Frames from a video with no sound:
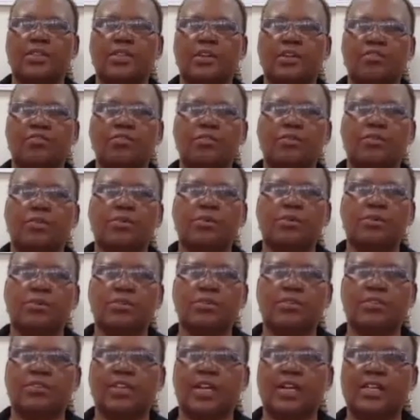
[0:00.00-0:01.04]
therefore
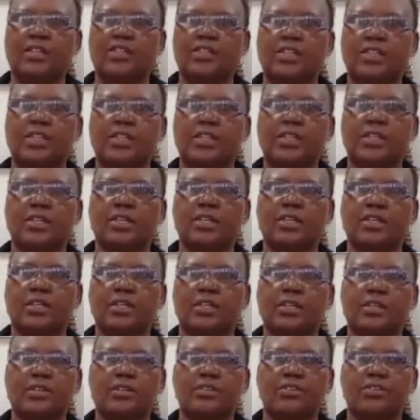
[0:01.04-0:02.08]
resulting in
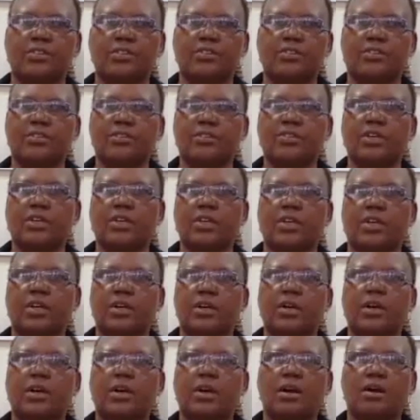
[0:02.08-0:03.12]
increased
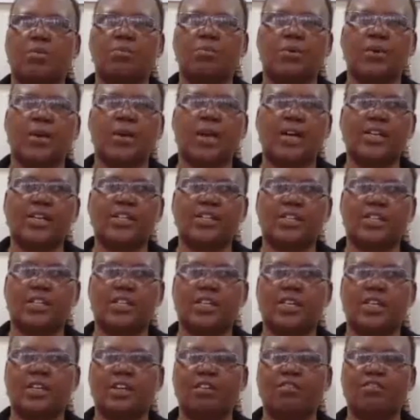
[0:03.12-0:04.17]
uh, production
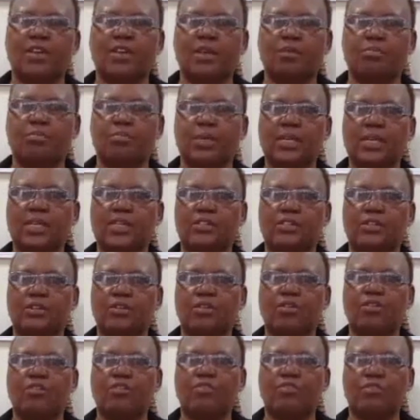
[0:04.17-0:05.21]
and availability
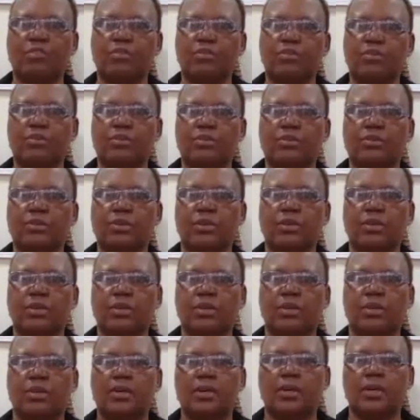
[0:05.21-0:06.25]
of food
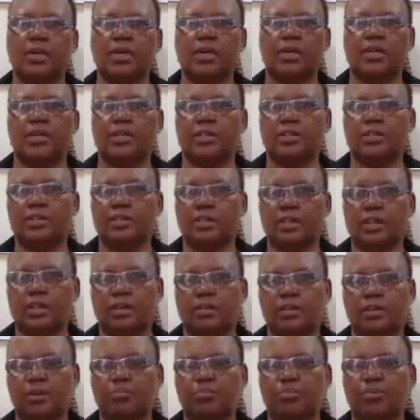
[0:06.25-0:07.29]
and
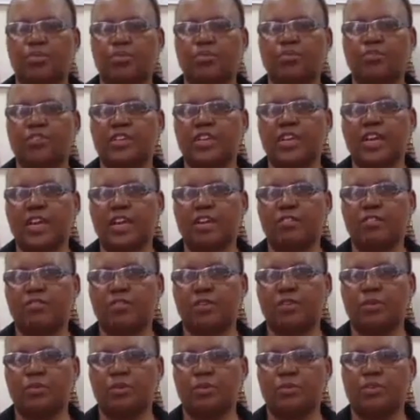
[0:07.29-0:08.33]
uh, improved
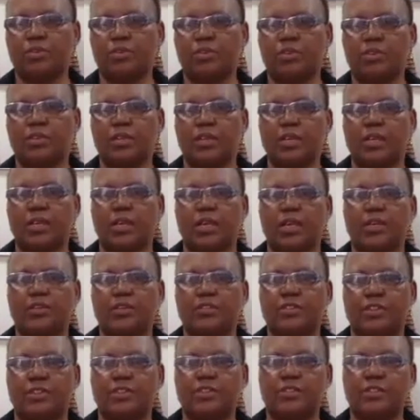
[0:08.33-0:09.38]
livelihoods
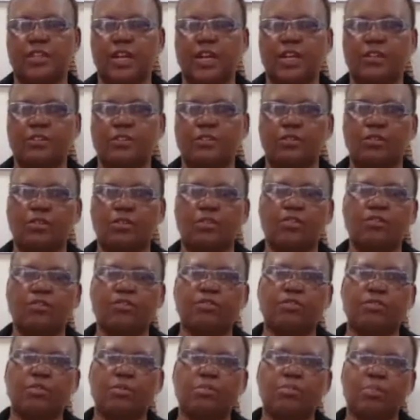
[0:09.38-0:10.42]
as a result of
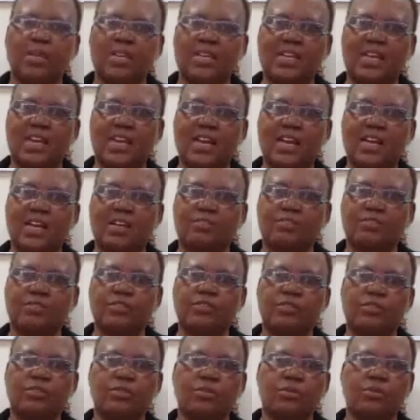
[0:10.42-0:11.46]
better
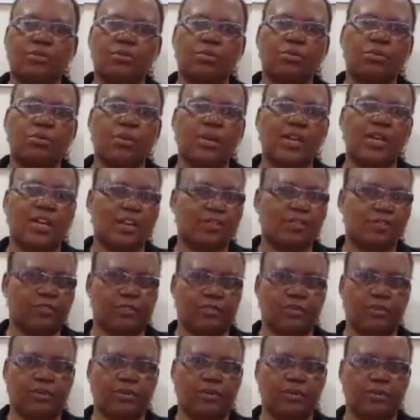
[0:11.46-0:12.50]
lives through
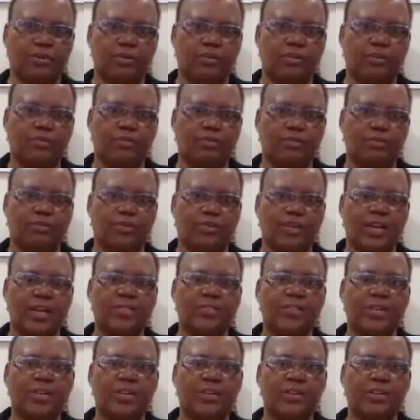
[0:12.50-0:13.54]
livestock. I
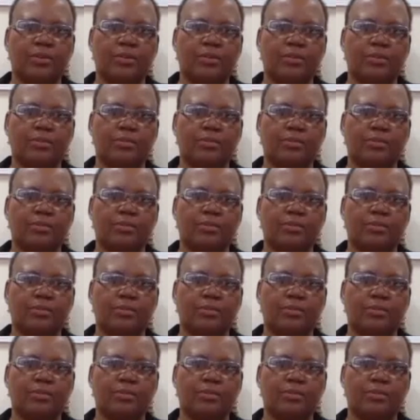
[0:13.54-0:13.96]
thank you.